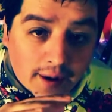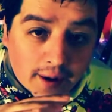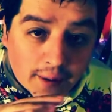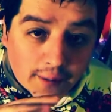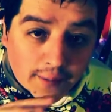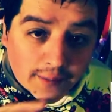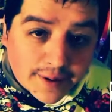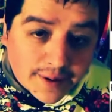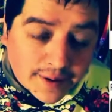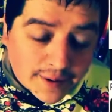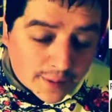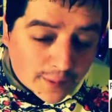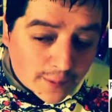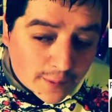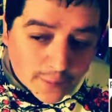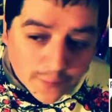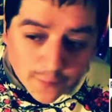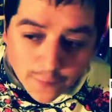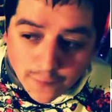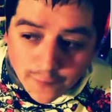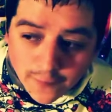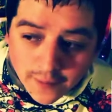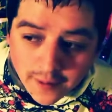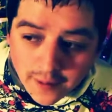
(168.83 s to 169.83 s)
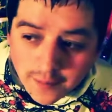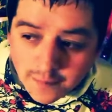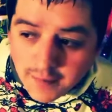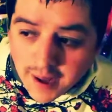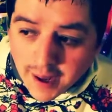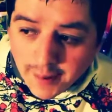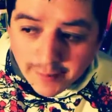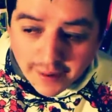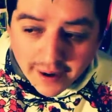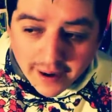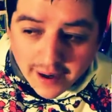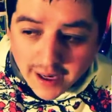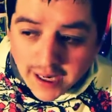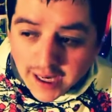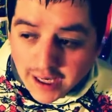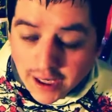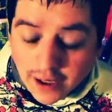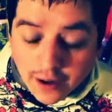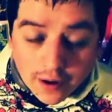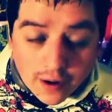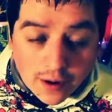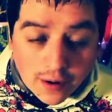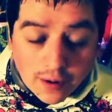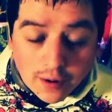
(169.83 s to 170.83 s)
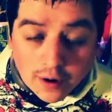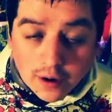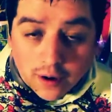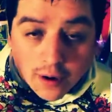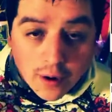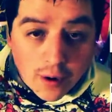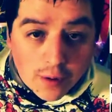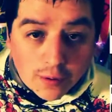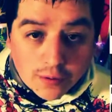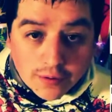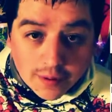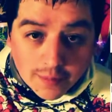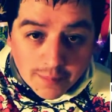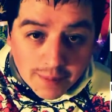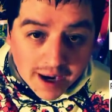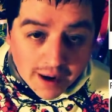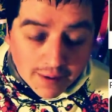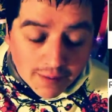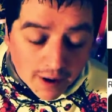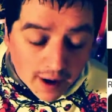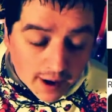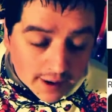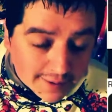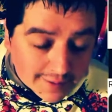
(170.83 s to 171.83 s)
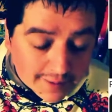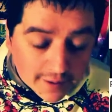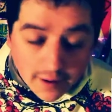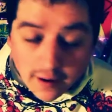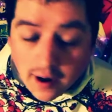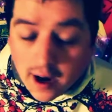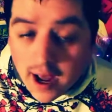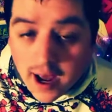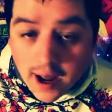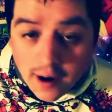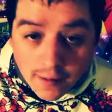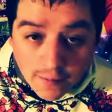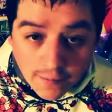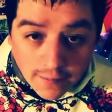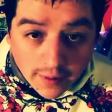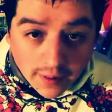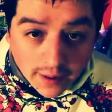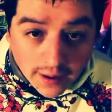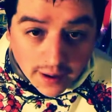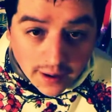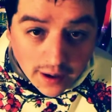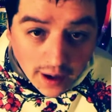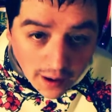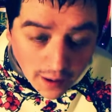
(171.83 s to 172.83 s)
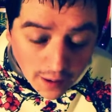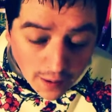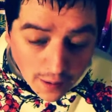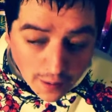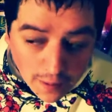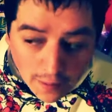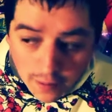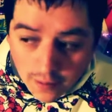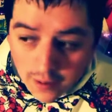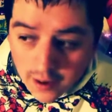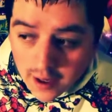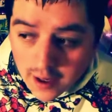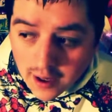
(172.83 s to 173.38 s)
soon. Maybe, you're going to the main roster. I don't really know.